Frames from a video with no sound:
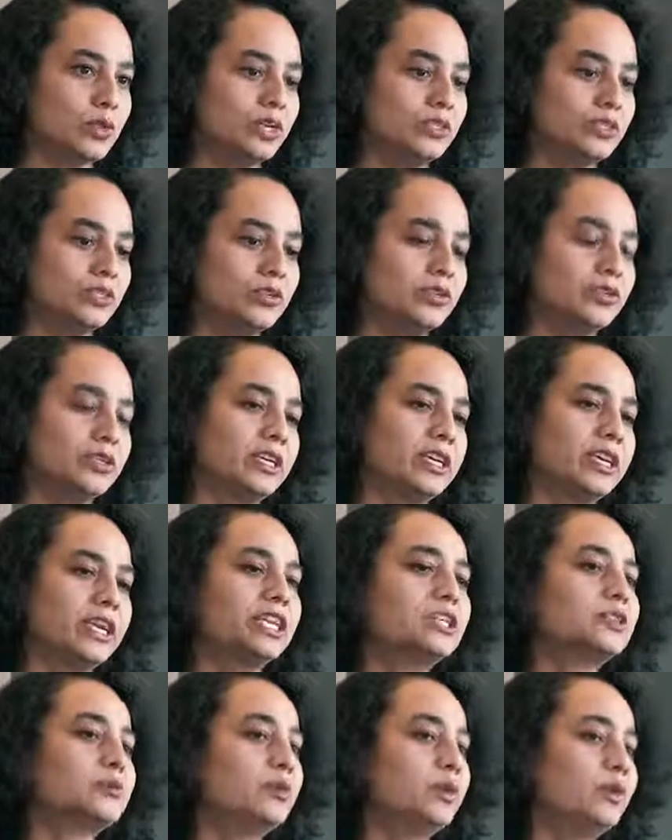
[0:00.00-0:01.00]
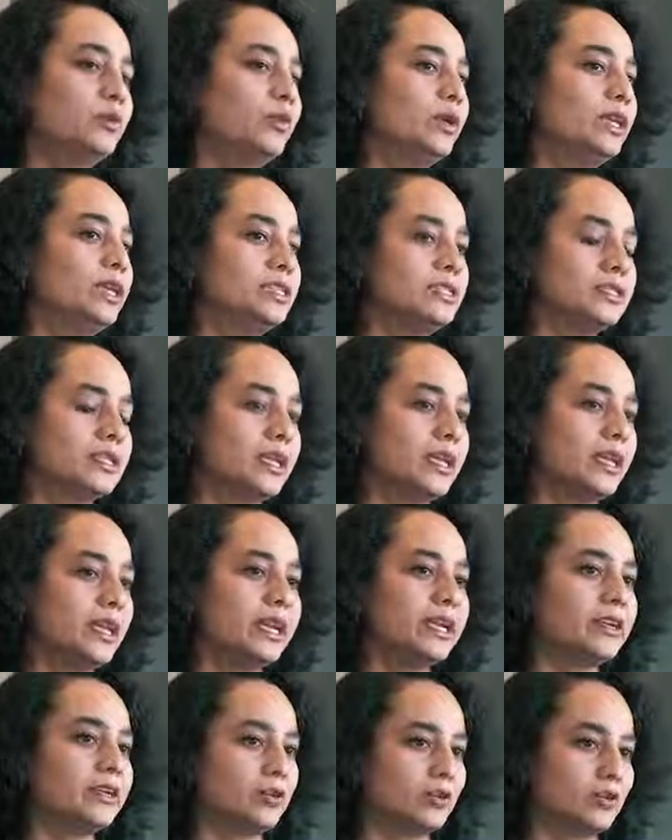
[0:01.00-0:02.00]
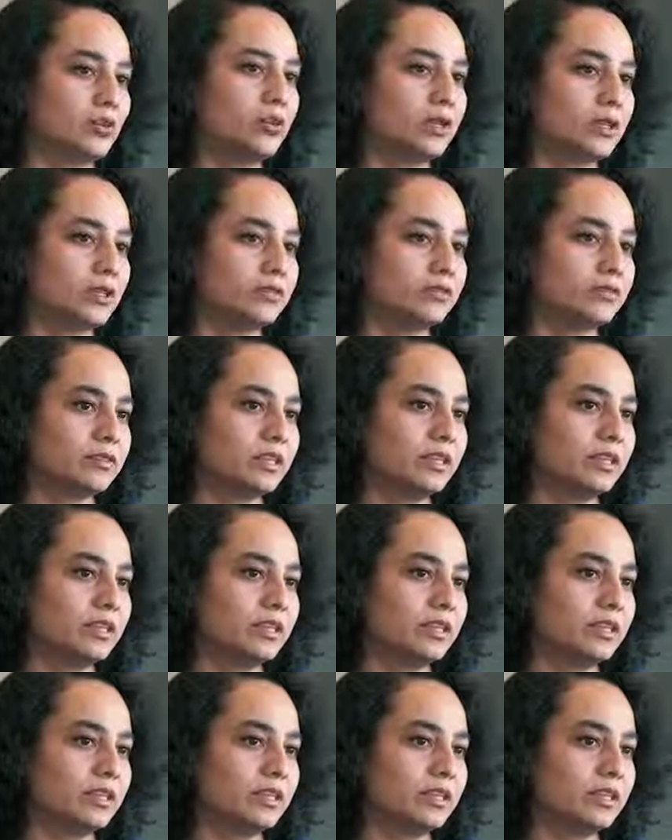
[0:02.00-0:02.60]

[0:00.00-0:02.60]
when children are aged between, say, 8 and 12,